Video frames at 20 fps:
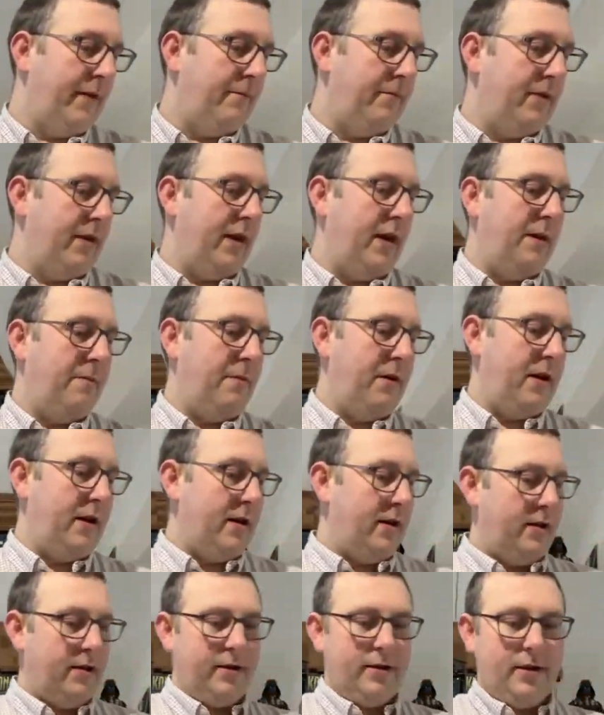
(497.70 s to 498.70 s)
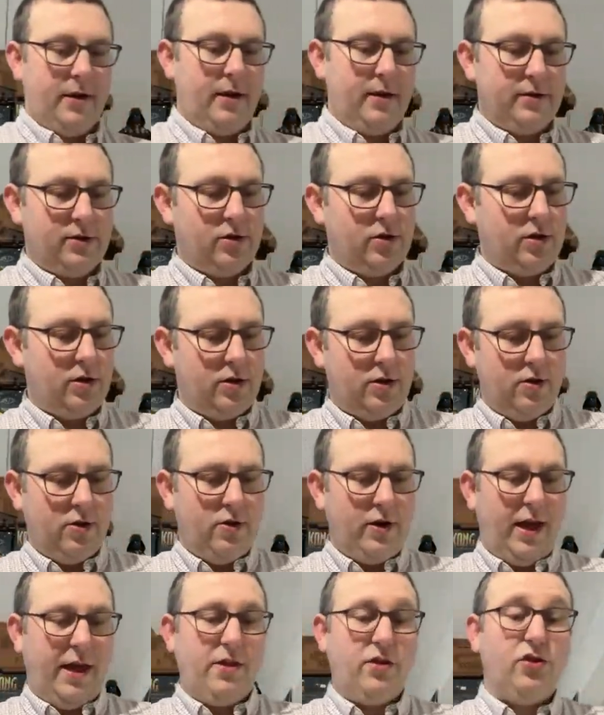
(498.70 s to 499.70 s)
And it's going to go
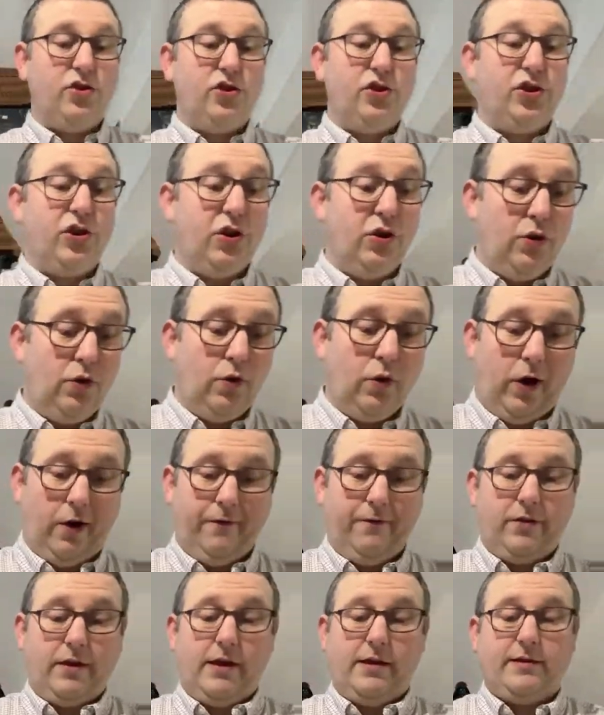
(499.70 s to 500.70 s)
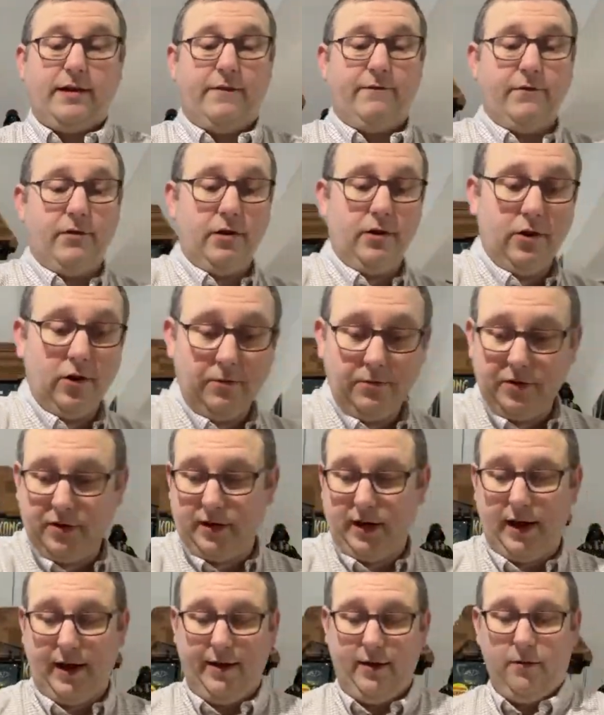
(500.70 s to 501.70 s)
in 2 of these envelopes
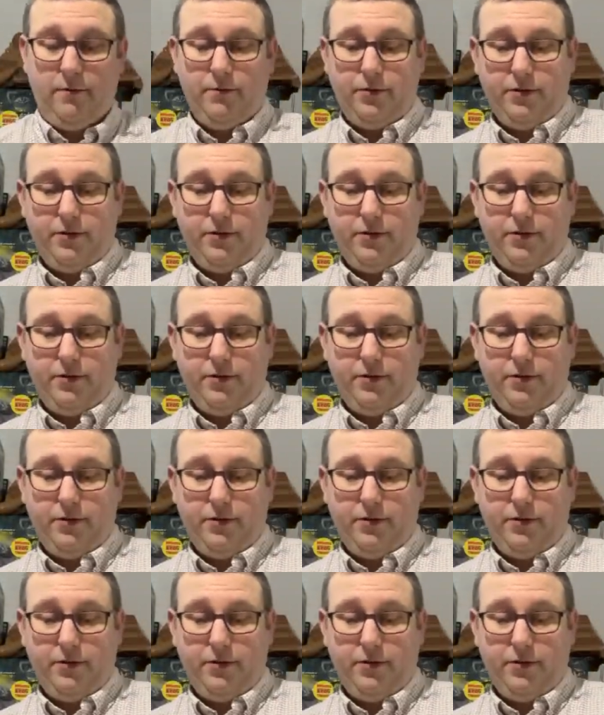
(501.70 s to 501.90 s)
to help